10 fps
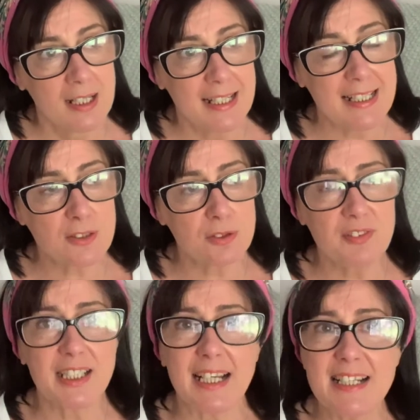it sort of
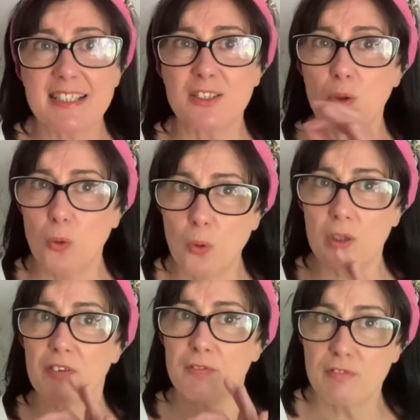negated all
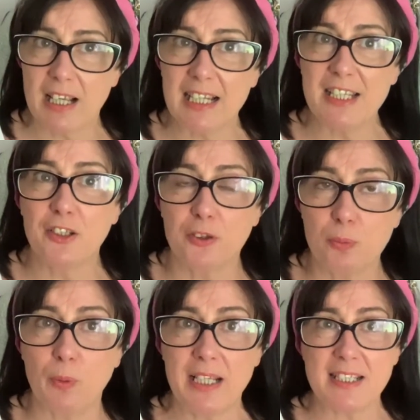of the really good
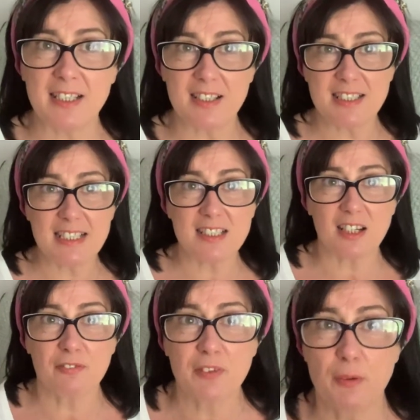weeding I did. I
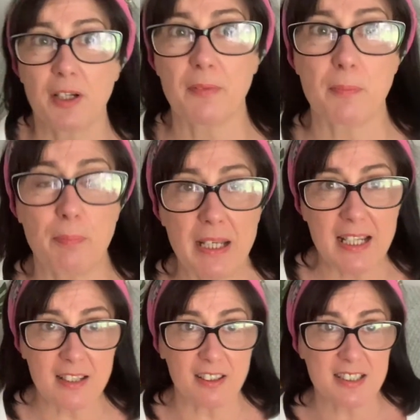filled up the
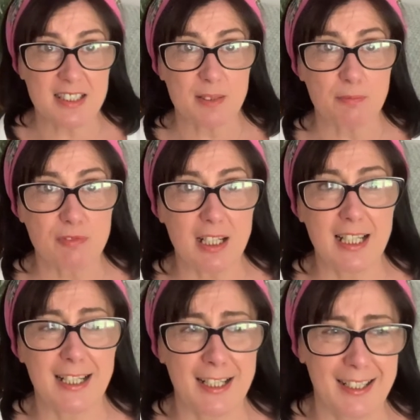bin, I did some
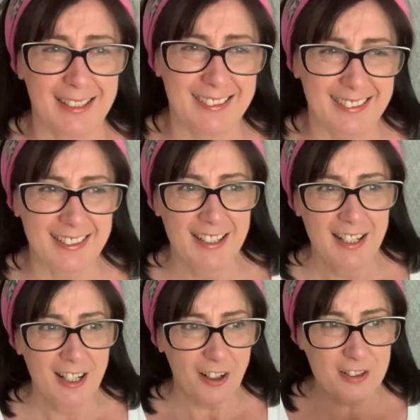really,
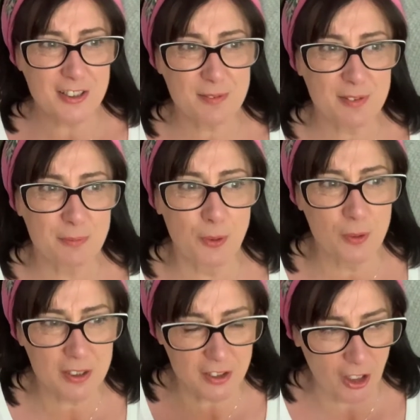I just
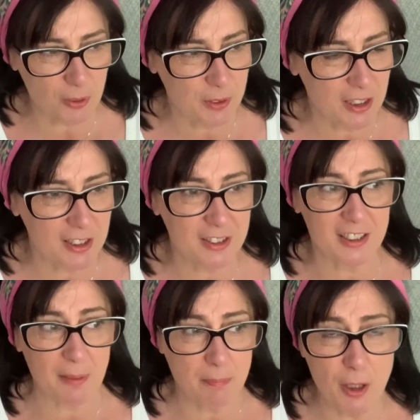watered the whole garden,
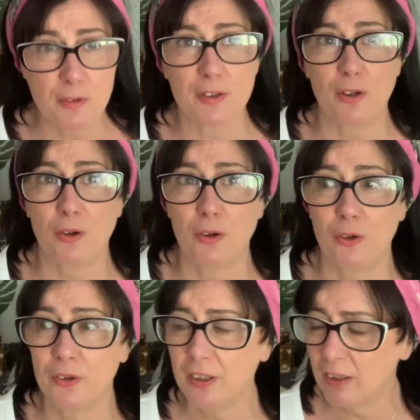I mowed the
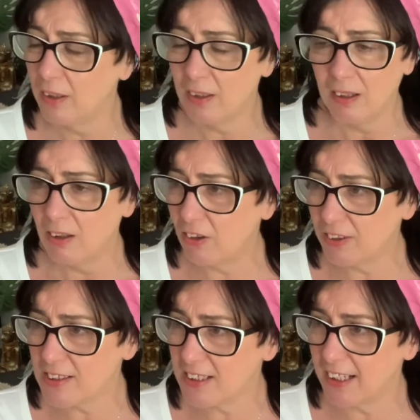lawn,
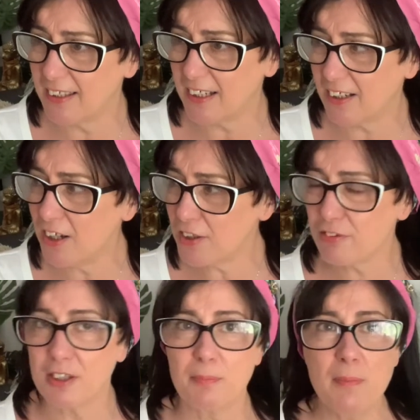honestly, and then I cut through
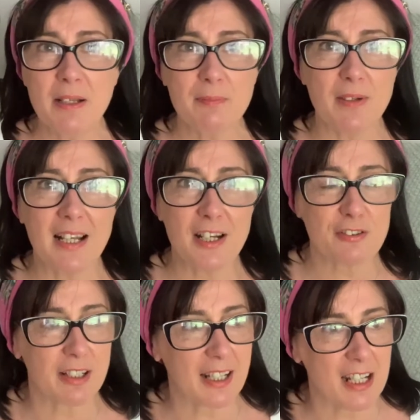the blooming
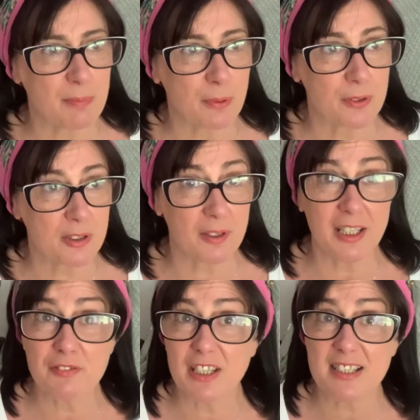electric cable. So I'm gonna
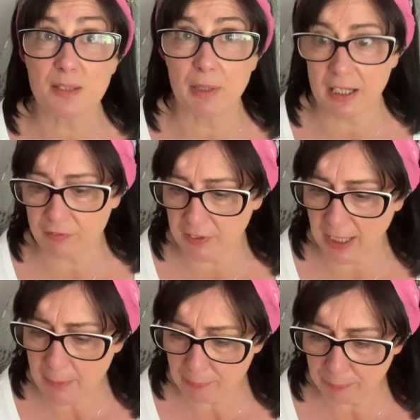have to get someone out for that.